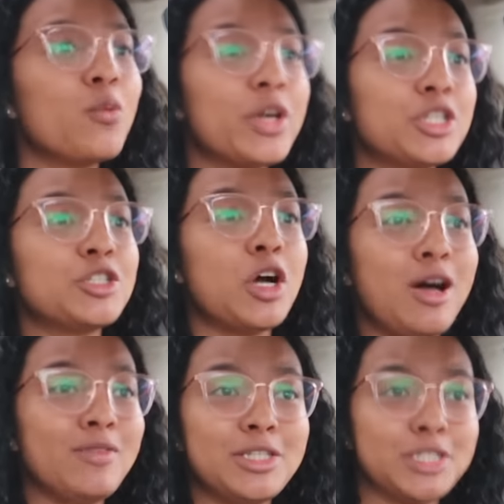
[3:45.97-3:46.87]
which
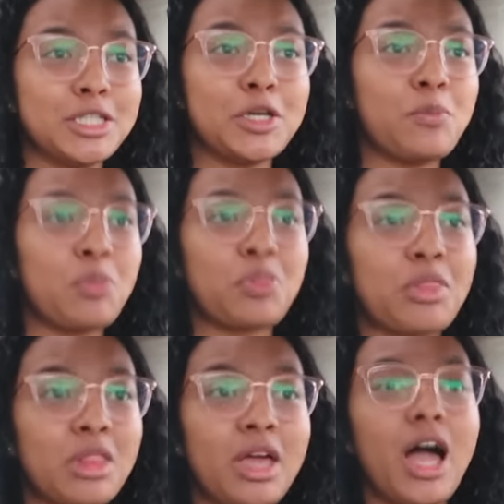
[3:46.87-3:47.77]
obviously
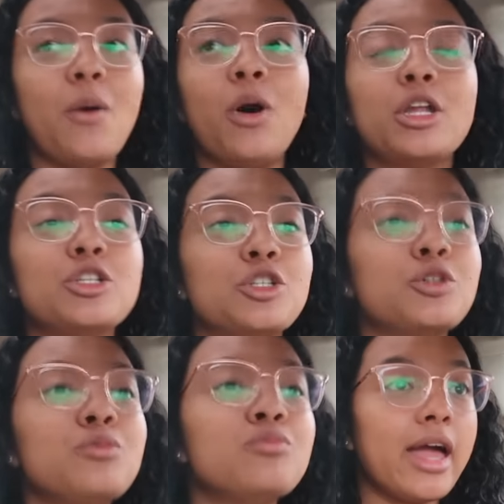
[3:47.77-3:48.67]
I want to do.